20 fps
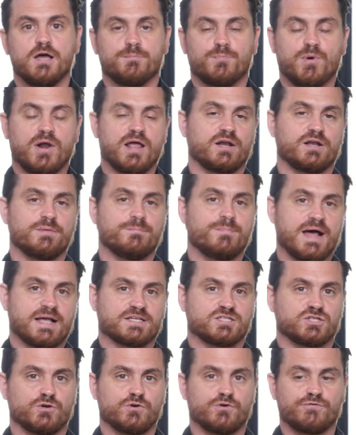brand
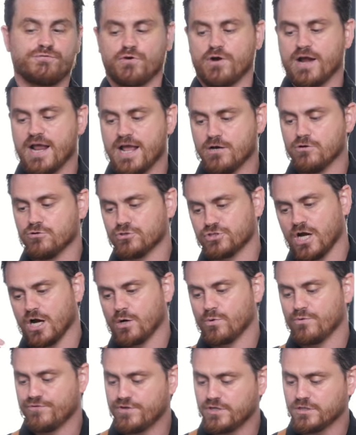ambassador for Åhus
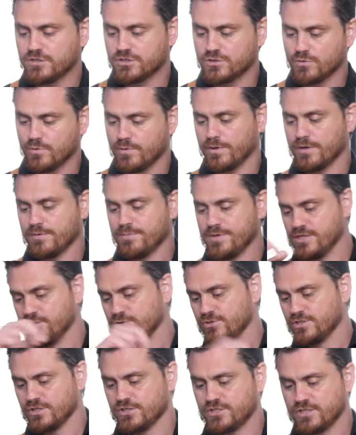Aquavit. And so we're going to be
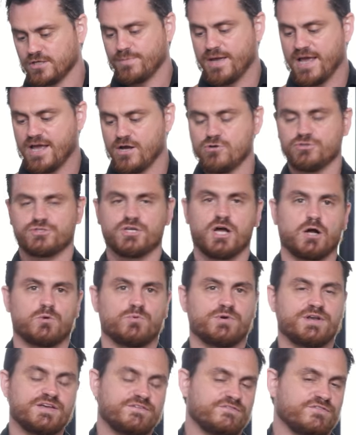using some Åhus
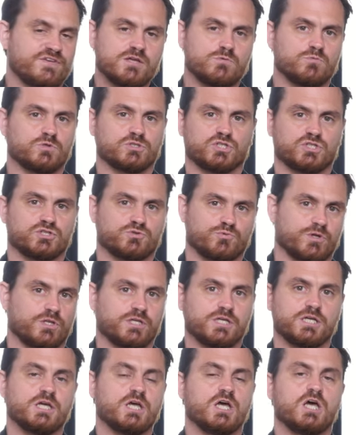Aquavit, which is
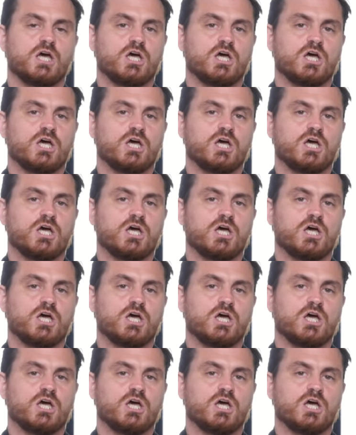really